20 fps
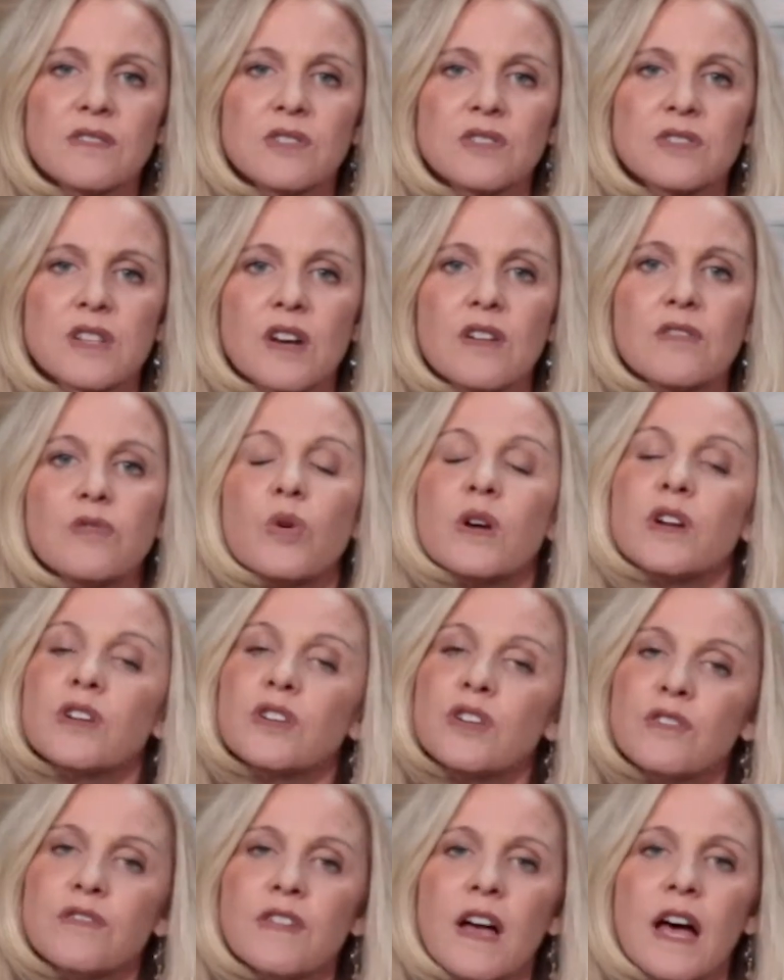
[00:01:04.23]
of yourself. What are
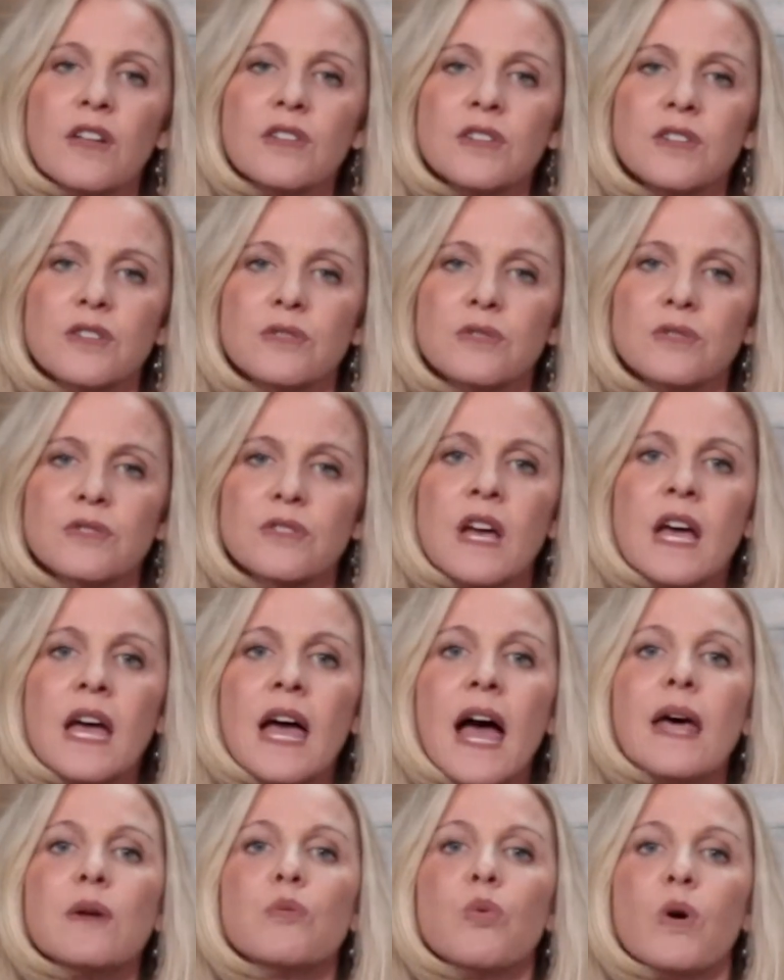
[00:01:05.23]
your values
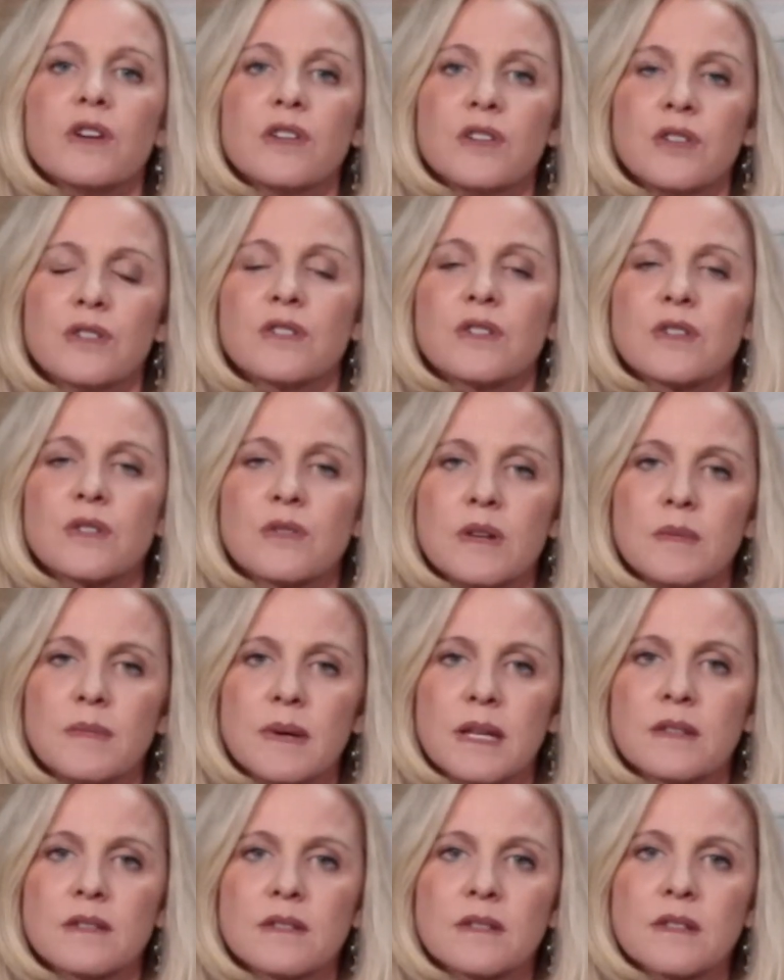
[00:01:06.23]
and what are your
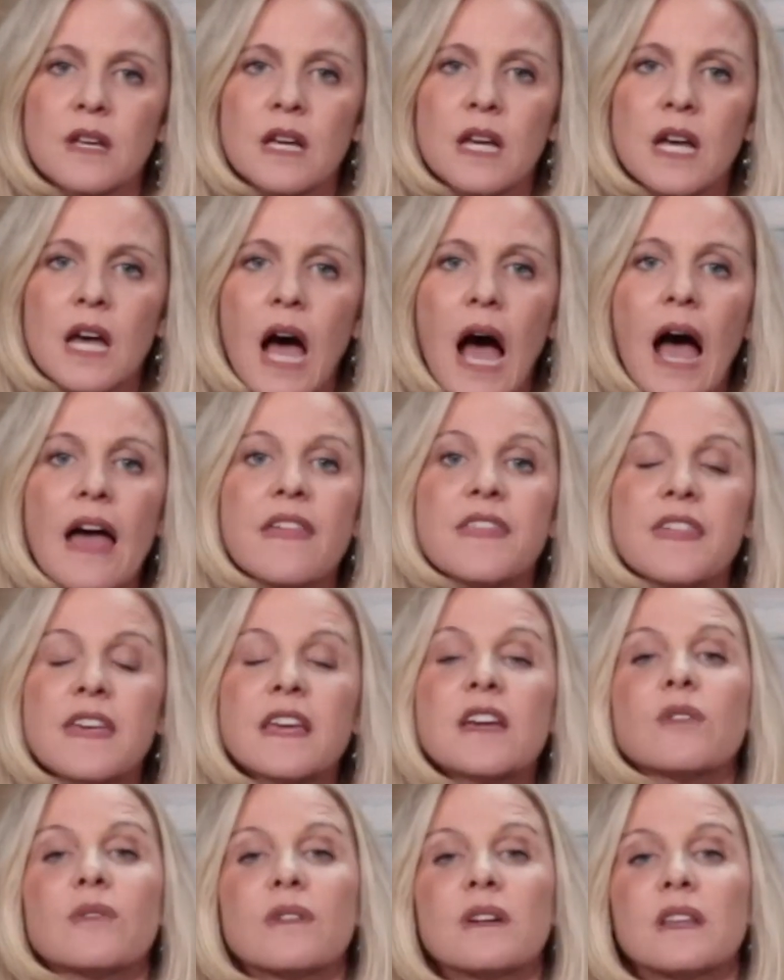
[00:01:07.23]
agreements? I
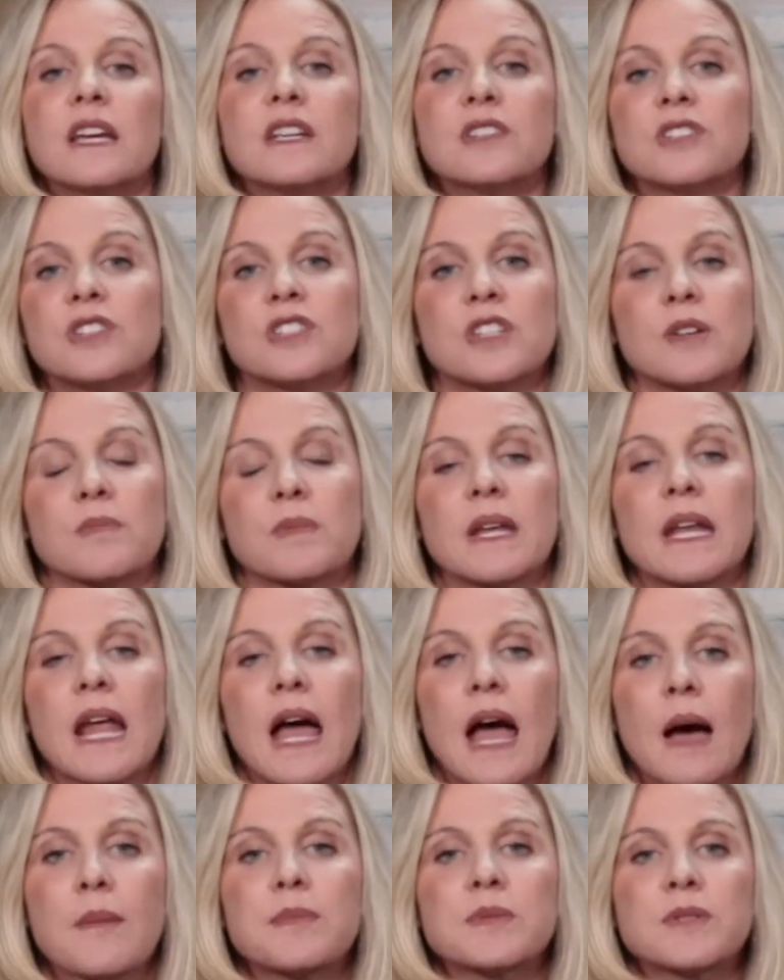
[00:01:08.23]
think a relationship can
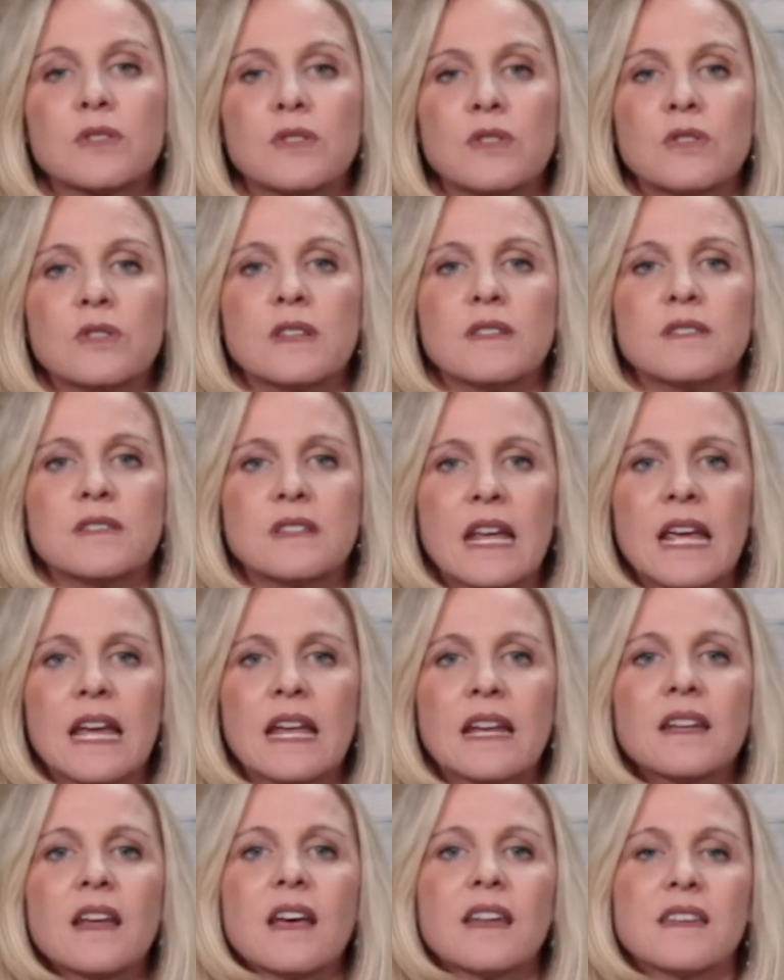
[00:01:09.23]
absolutely
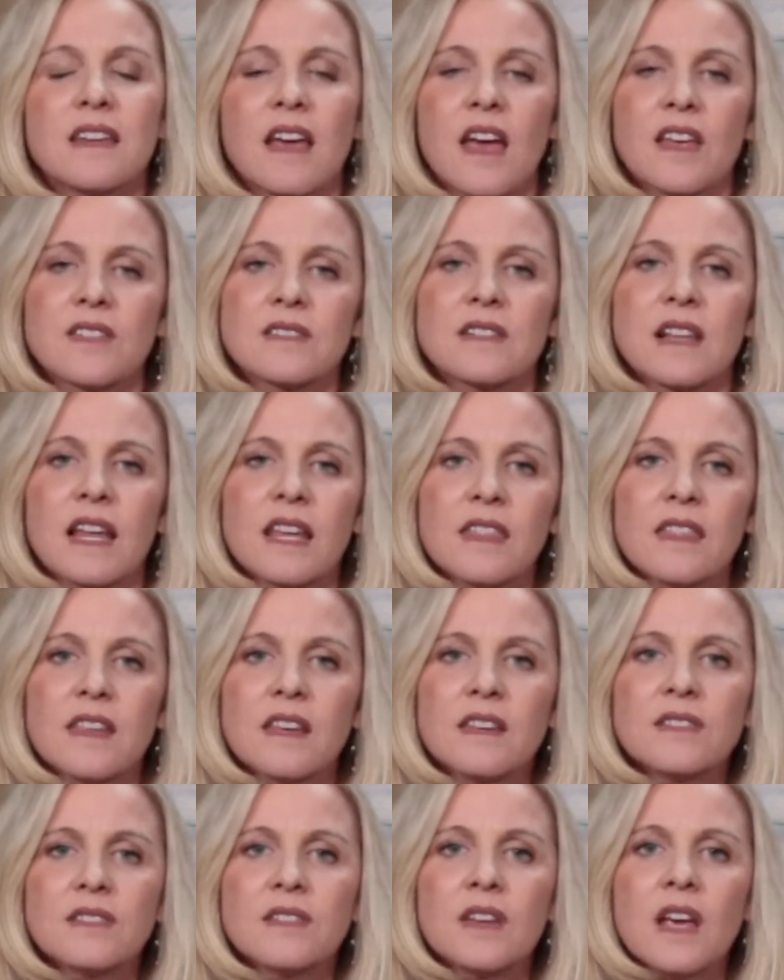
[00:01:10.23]
stand a test like
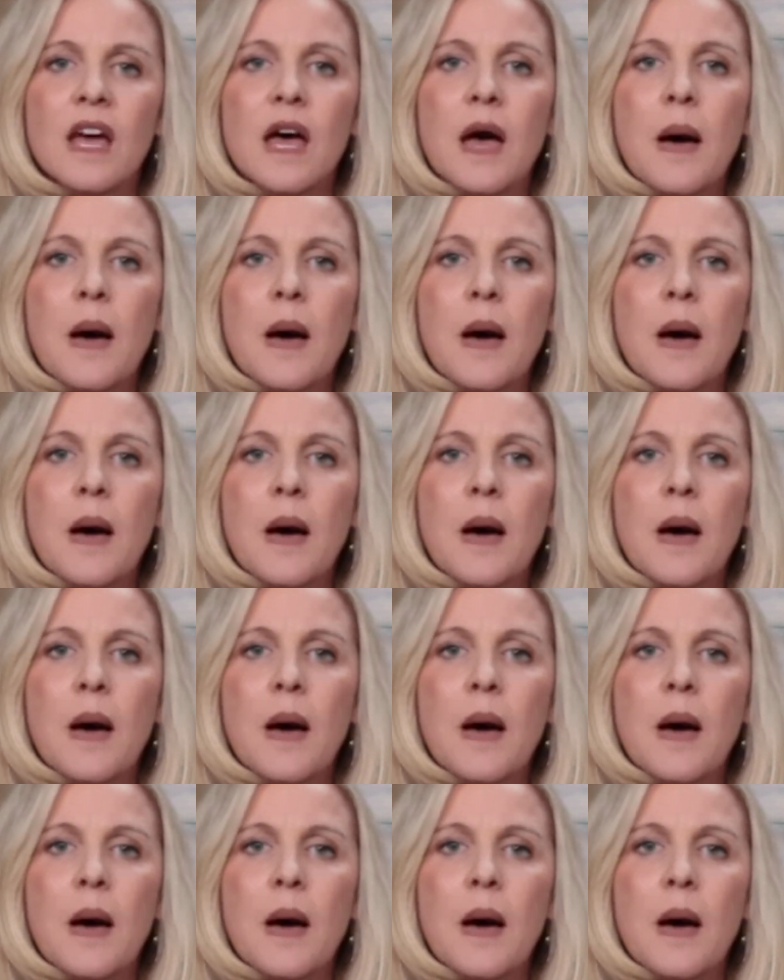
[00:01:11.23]
this,